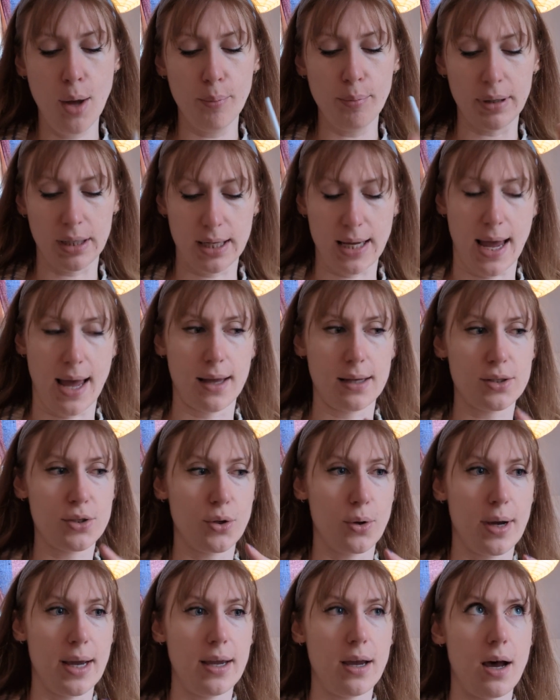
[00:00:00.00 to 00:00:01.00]
But yeah,
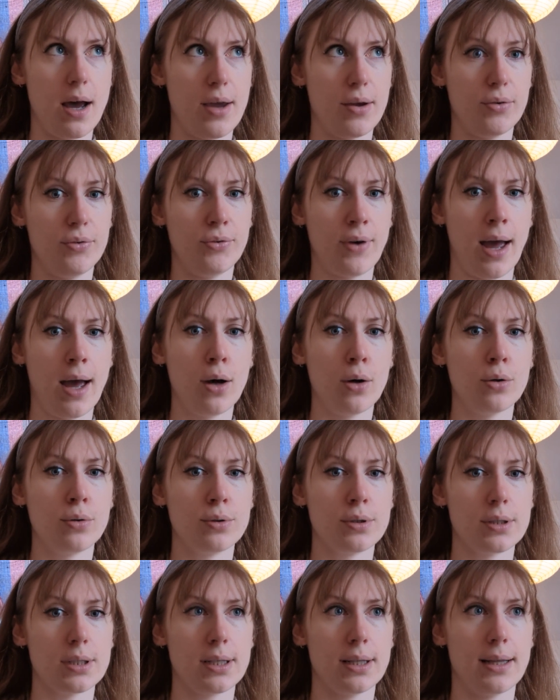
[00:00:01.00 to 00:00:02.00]
so I
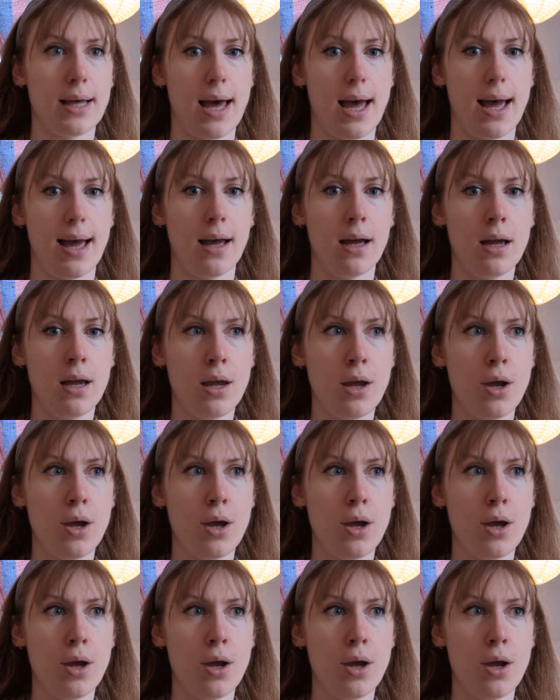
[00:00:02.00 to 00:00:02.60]
found that